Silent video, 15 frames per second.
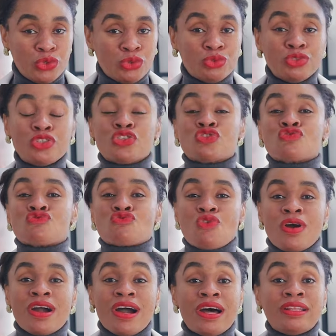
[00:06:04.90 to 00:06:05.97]
you, the
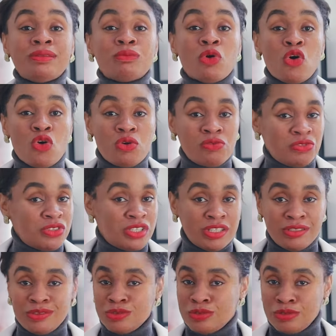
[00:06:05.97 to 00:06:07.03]
stronger and more
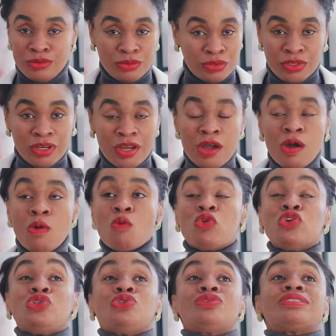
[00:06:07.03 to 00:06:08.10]
confident you look.
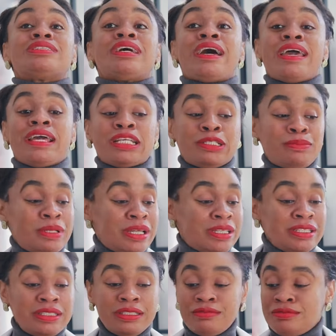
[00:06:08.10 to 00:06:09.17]
Once you start
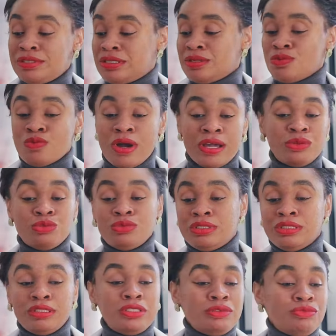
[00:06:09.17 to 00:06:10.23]
explaining the reason why you
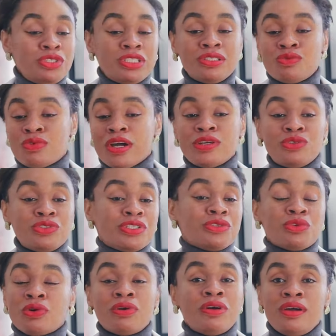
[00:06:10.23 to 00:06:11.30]
did, the reason why you did
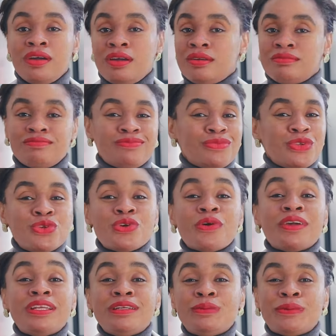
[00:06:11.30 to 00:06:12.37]
not, you're
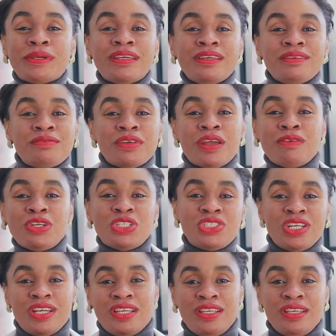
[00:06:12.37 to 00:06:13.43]
already looking very
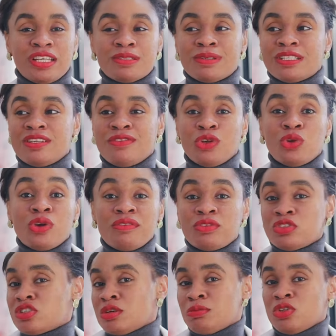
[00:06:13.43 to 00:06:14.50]
shaky, especially if you're not
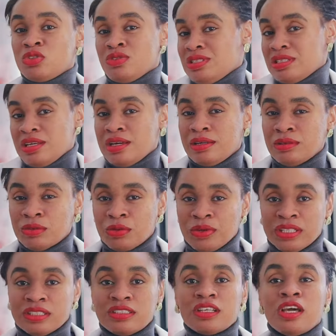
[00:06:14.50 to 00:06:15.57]
even someone who is
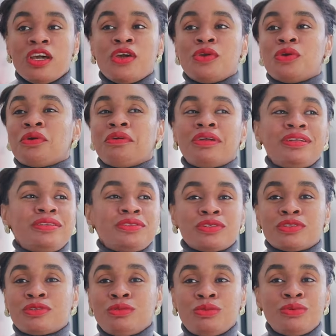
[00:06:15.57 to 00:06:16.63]
eloquent. You already
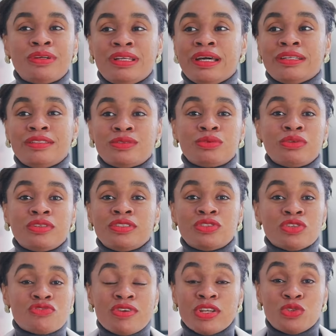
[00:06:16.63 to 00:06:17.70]
just look like this one is
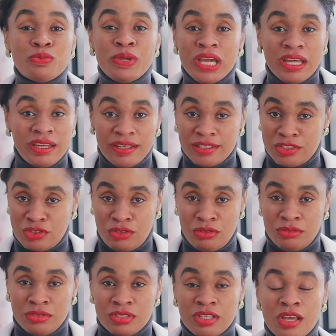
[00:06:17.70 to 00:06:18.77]
just trying to make an
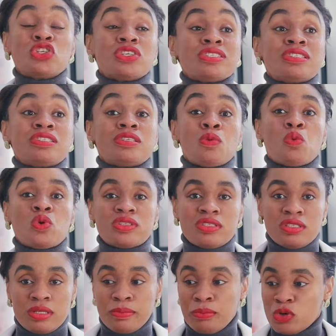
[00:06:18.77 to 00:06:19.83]
excuse. Just say what
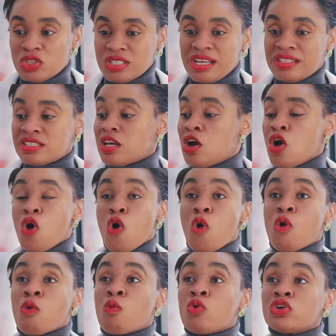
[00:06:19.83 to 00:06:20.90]
is important
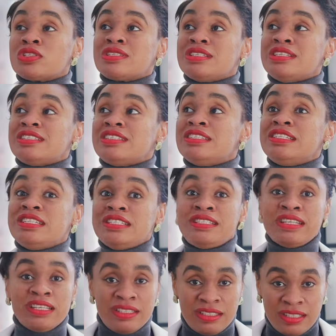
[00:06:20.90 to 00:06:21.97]
or what is
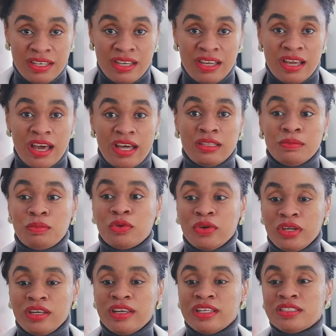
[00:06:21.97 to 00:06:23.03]
needed at the
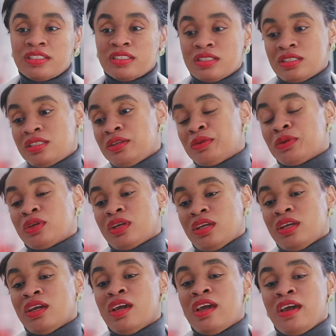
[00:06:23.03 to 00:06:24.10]
point. Let's just say,
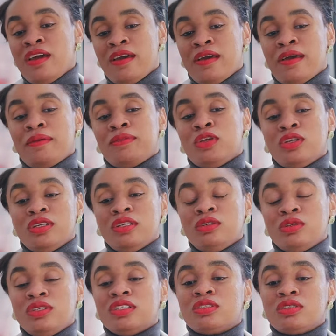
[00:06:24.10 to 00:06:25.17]
okay, you
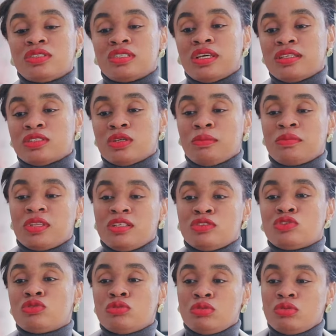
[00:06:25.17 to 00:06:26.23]
need to send something
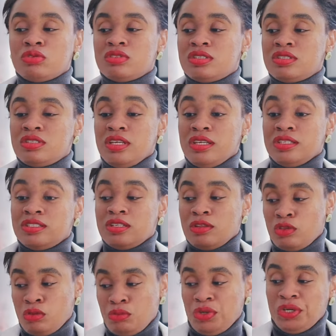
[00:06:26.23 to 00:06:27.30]
to stage
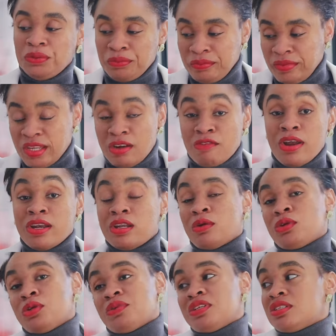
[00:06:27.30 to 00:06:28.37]
3. Right now
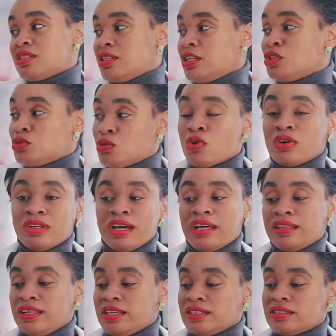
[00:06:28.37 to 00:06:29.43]
you're in stage 1
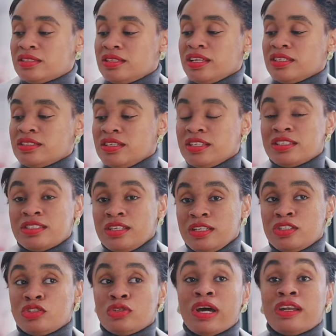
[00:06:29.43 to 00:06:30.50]
and there's a
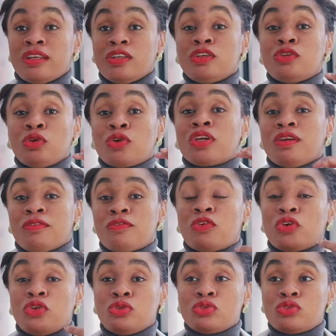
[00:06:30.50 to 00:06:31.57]
stage, and okay, for
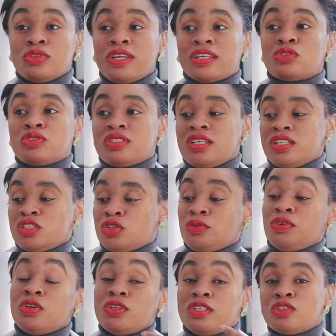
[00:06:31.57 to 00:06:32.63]
you to get to stage 3,
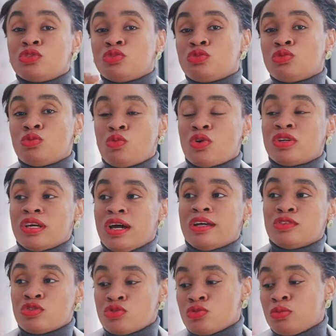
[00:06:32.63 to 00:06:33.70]
you need to do 1
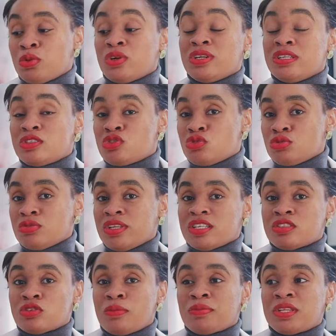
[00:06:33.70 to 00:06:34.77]
and 2, but in 2 there's
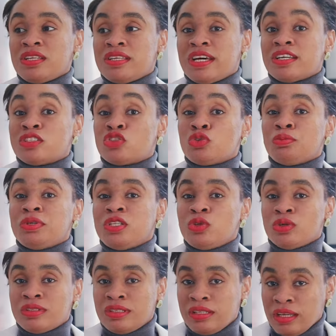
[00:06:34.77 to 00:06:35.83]
something that should be
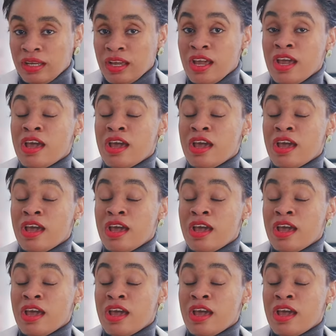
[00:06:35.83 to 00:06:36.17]
done there.